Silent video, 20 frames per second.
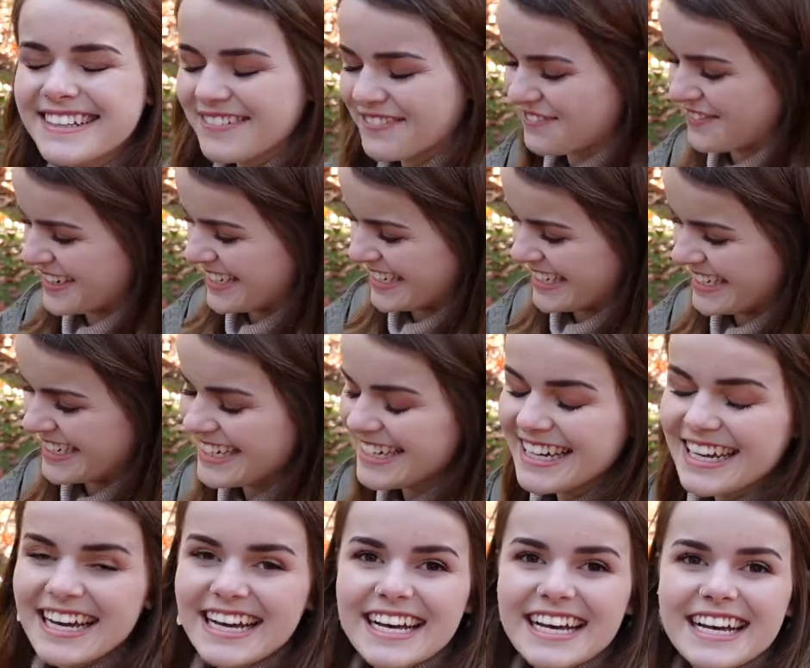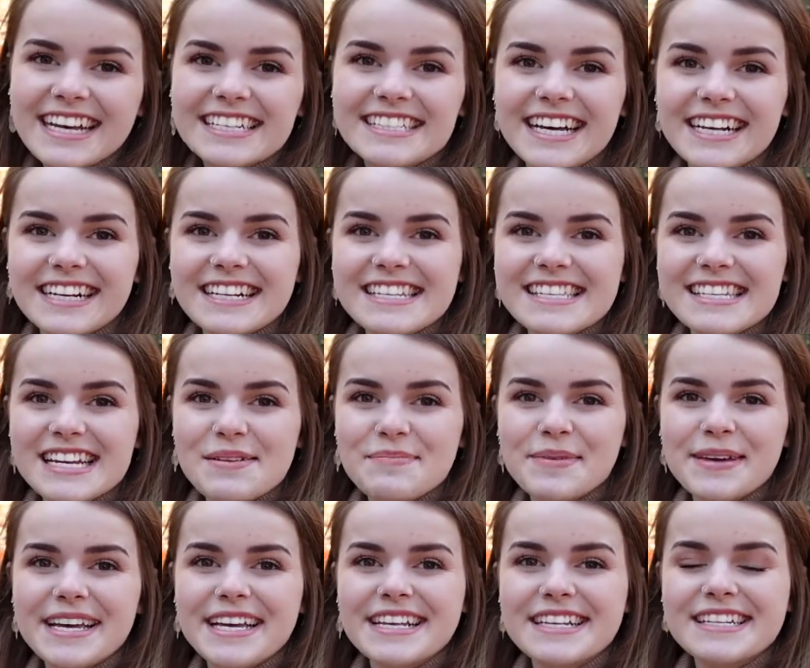Finny. Second step
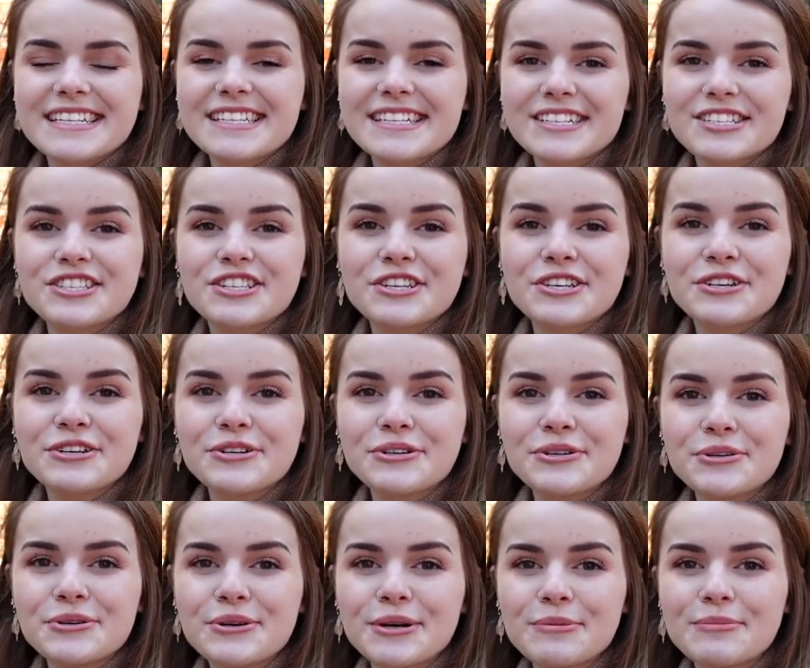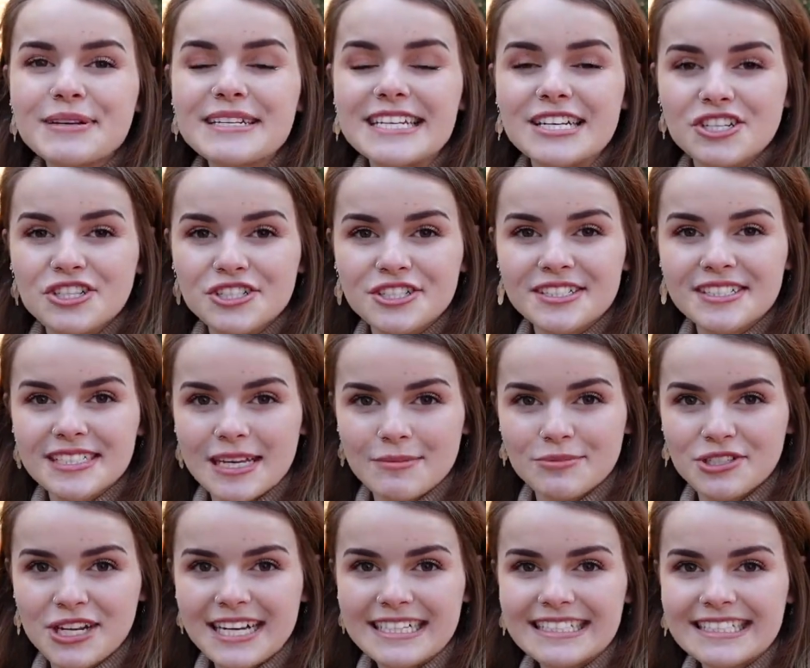is to position your
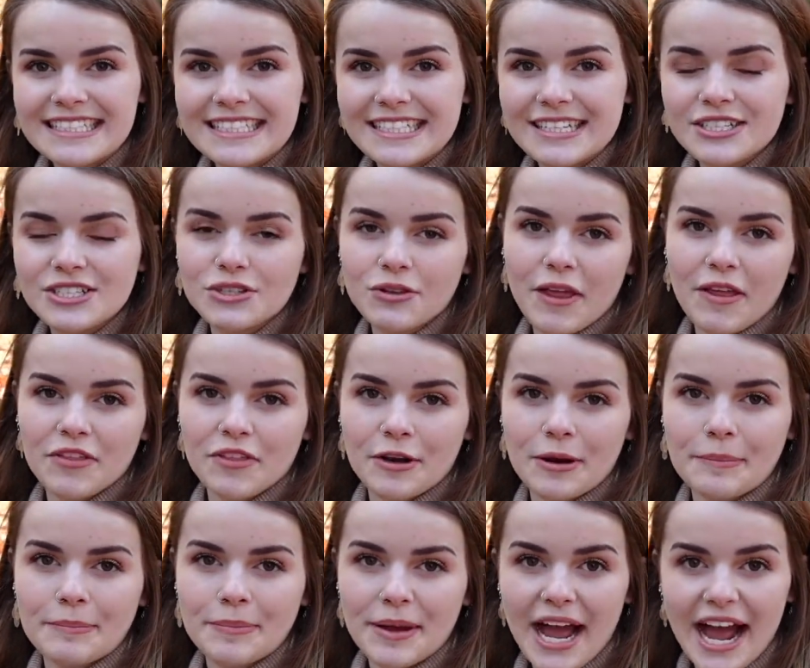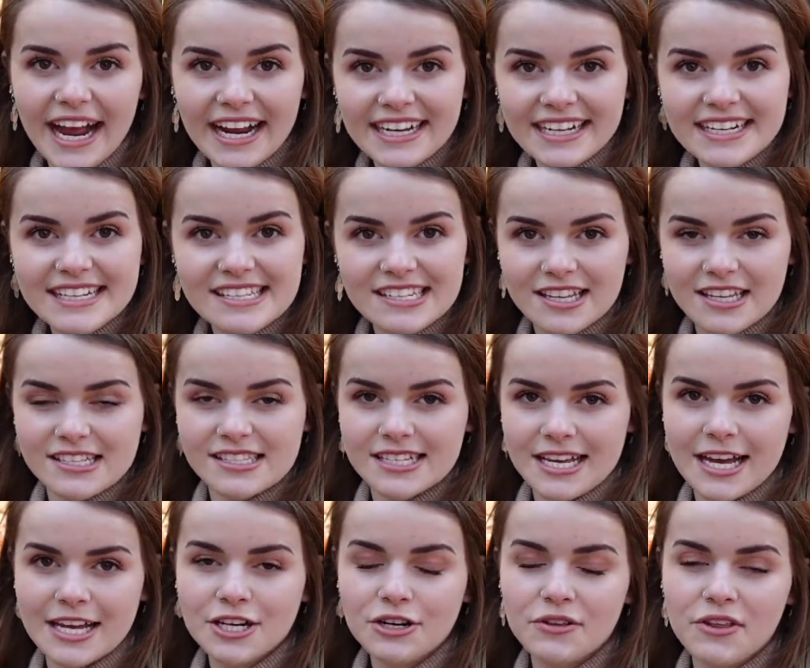subject so that their back is to the
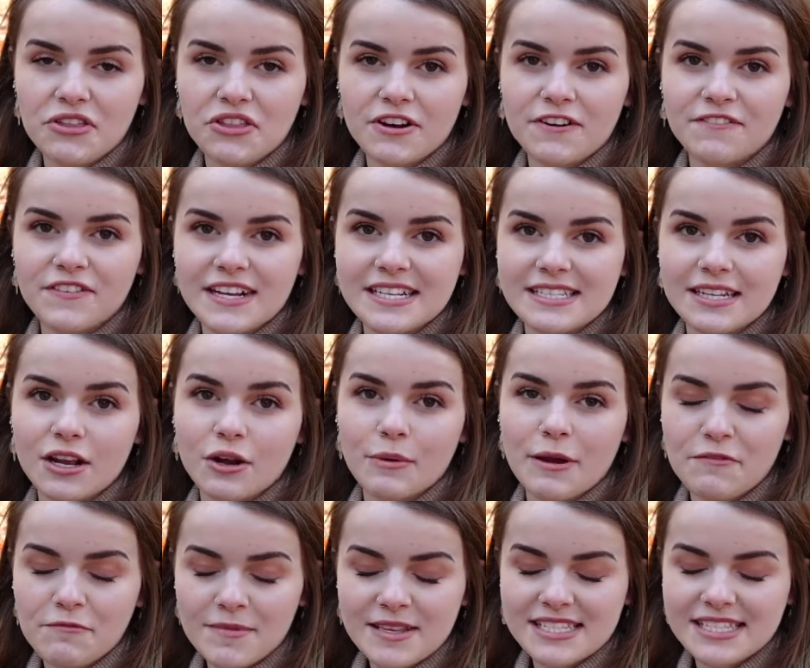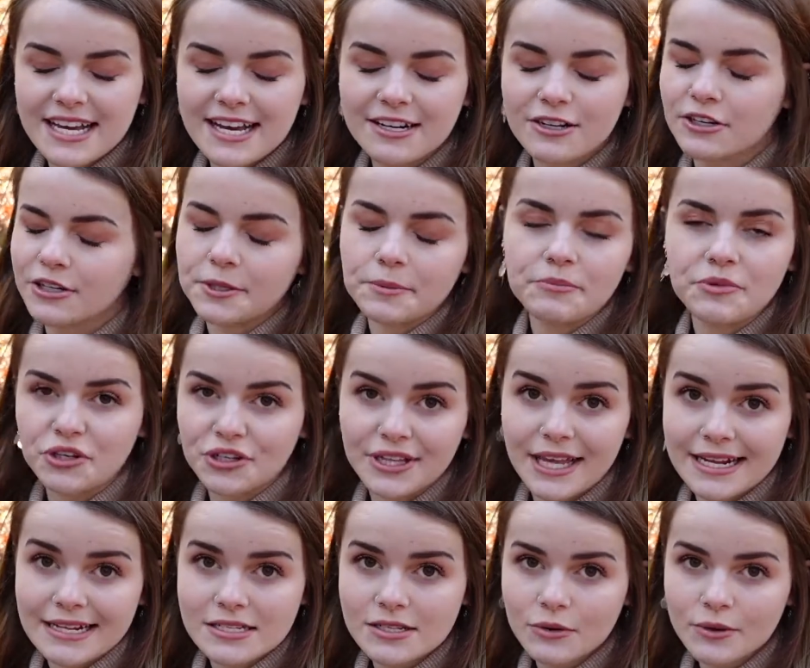sun, or that they're facing away from the sun or your
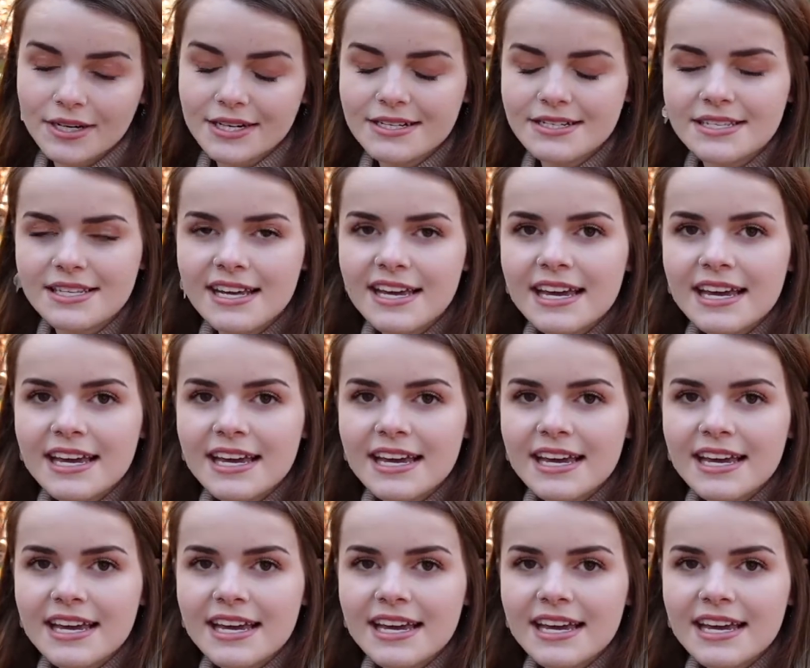light source.